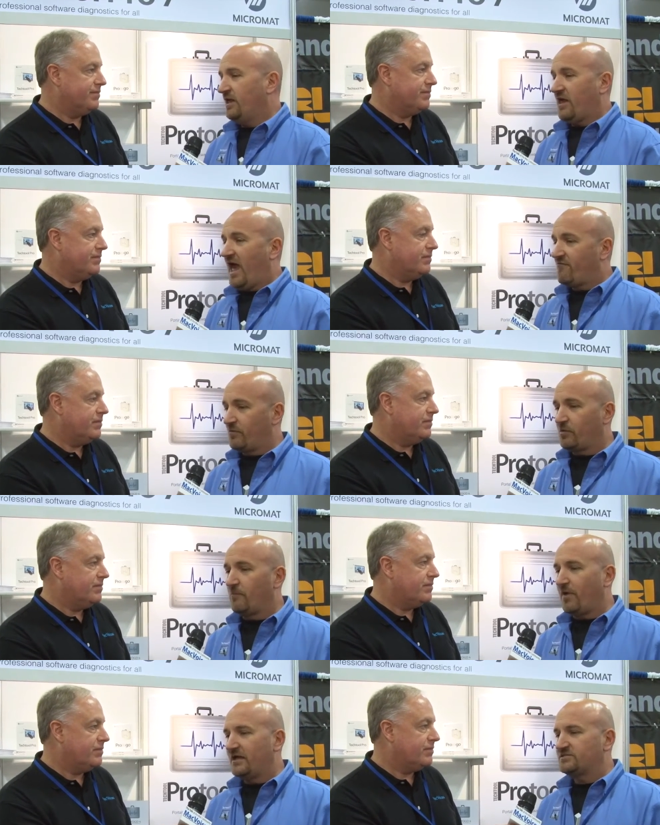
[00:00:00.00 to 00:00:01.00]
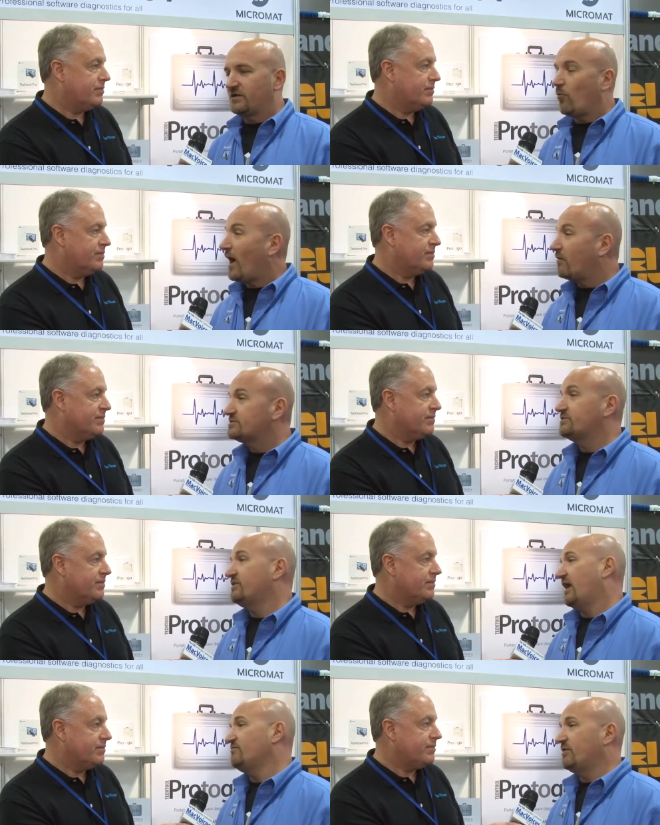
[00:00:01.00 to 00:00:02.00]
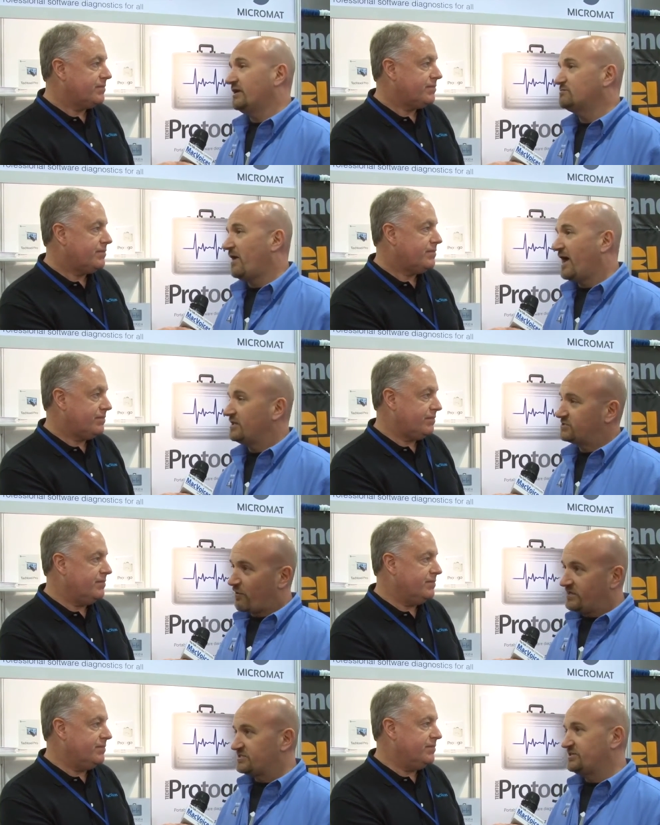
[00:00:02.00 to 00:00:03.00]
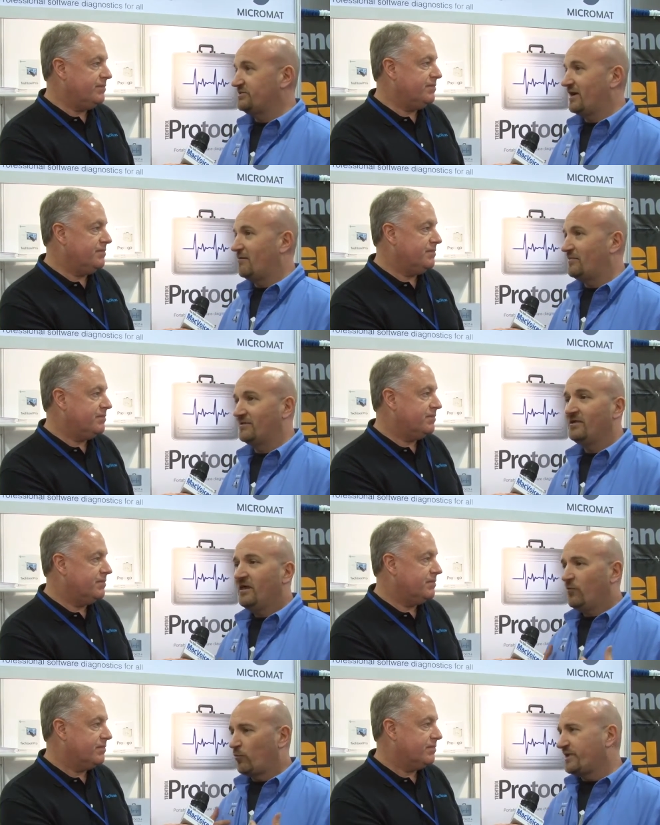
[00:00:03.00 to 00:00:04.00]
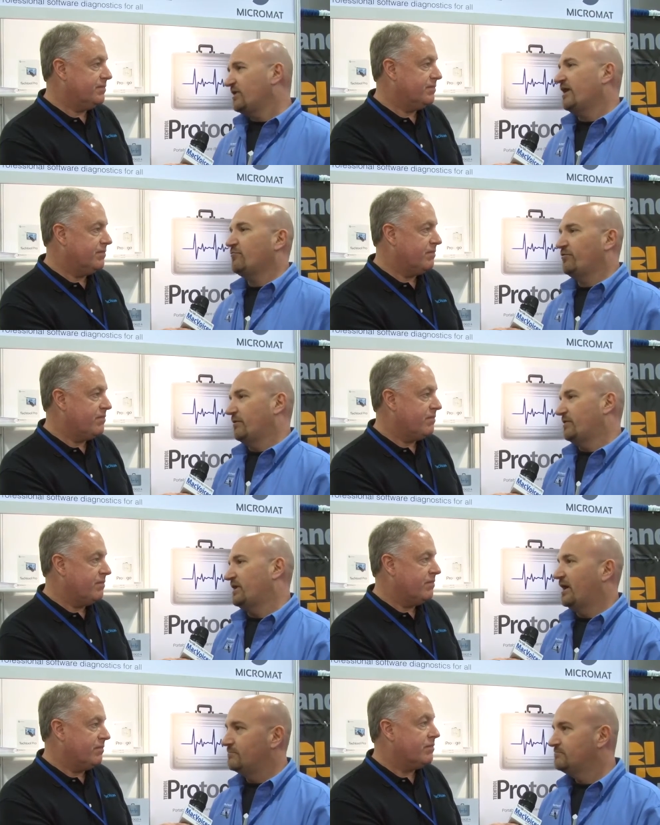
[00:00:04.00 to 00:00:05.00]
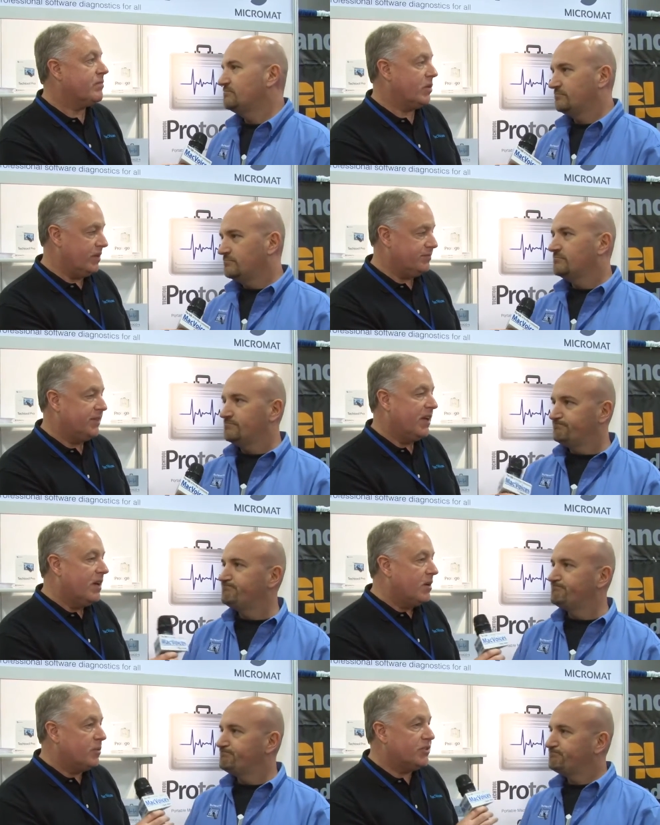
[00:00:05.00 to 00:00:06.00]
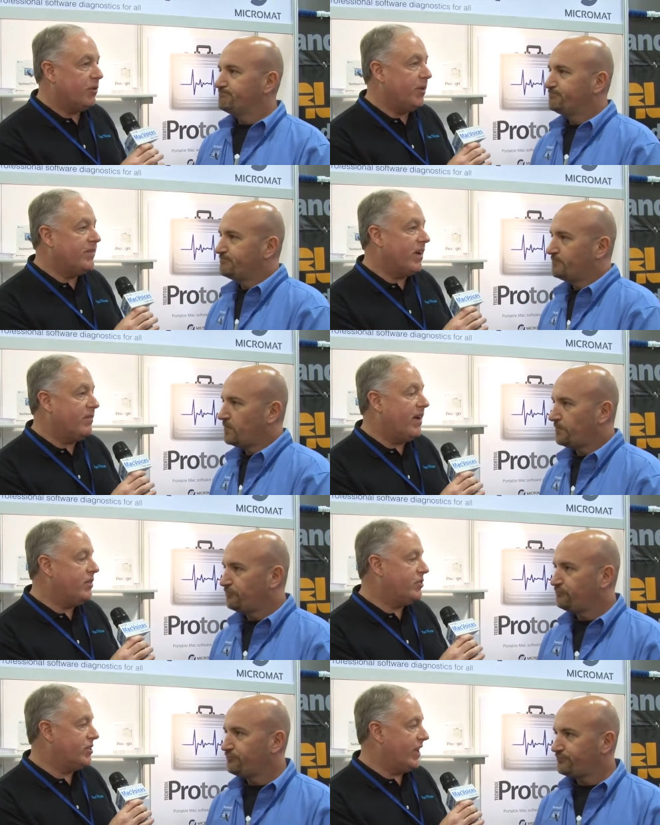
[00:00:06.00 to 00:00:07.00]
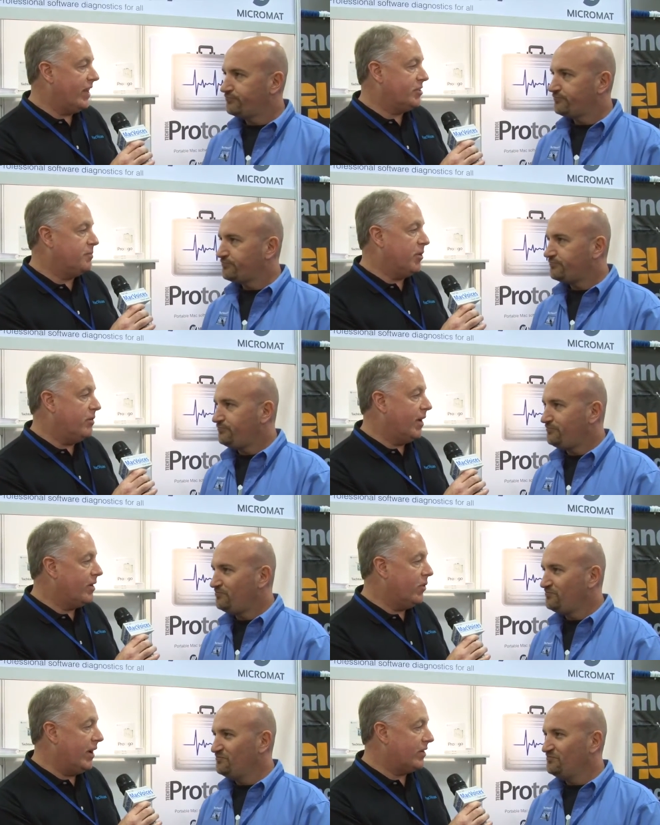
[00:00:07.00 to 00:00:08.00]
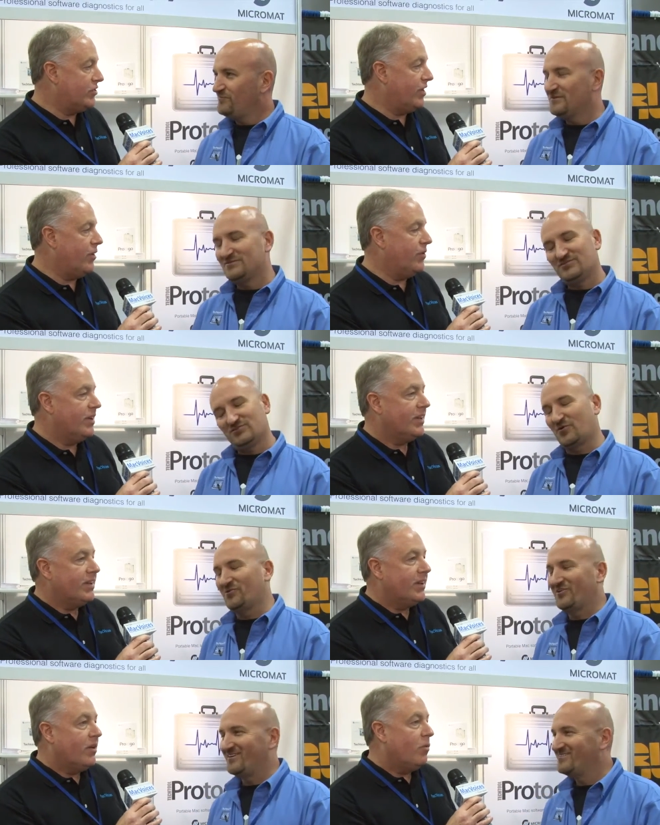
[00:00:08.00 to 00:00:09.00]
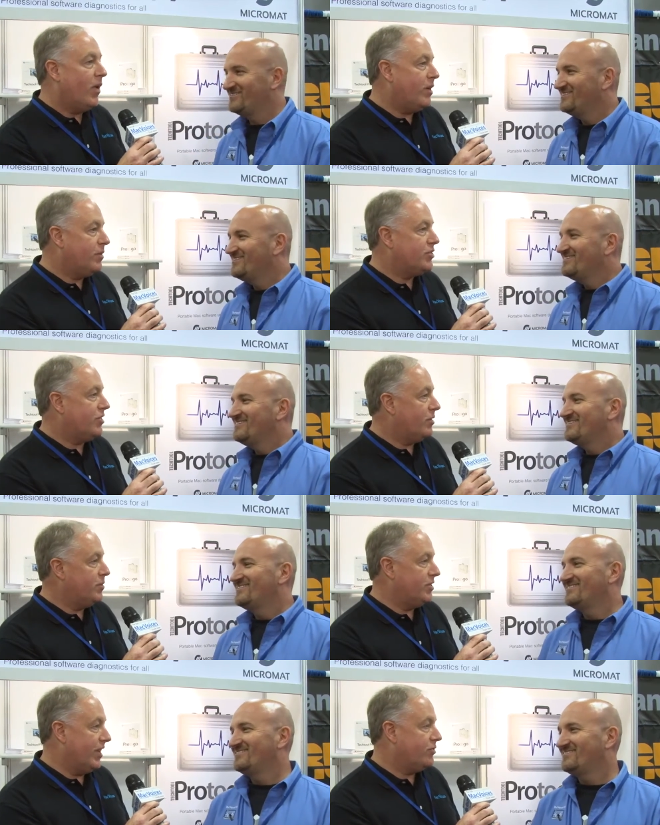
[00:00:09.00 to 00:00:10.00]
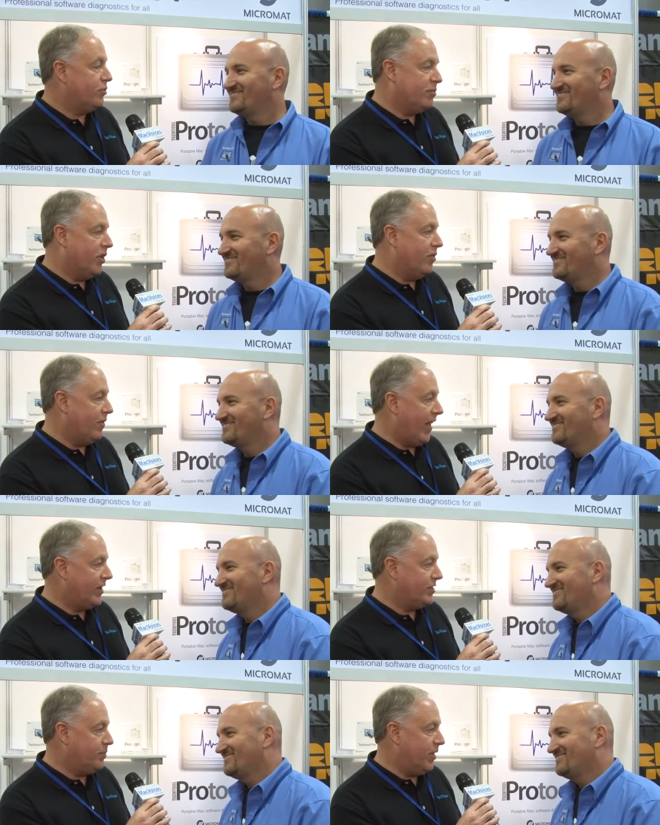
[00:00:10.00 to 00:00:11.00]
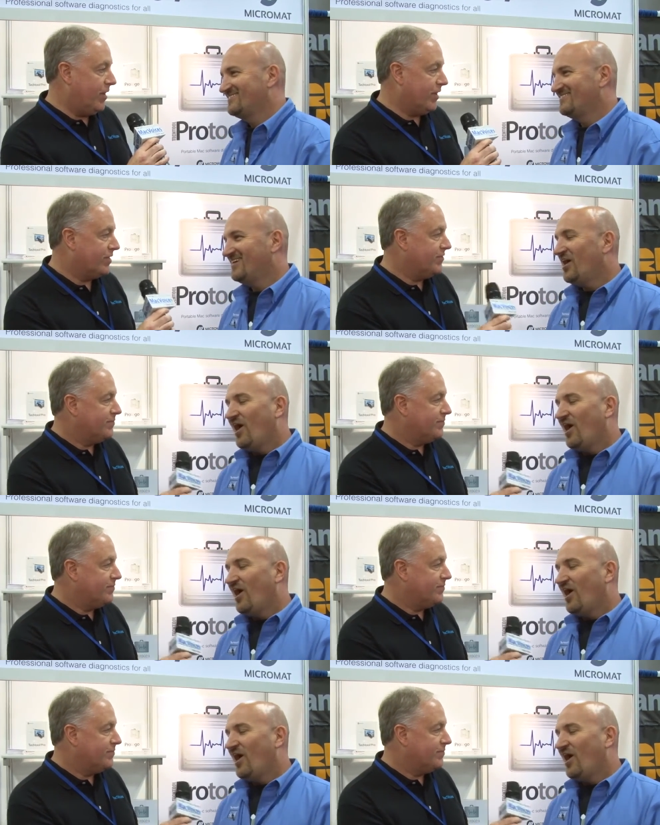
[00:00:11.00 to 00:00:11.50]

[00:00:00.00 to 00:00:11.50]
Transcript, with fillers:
Speaker 1: to have them come by and say, wow, it's good to have you guys back. It's great to see them and reconnect with them again.
Speaker 2: Well, so we've got 5 years to catch up on right quick. So why don't we start with TechTool Pro, the flagship product?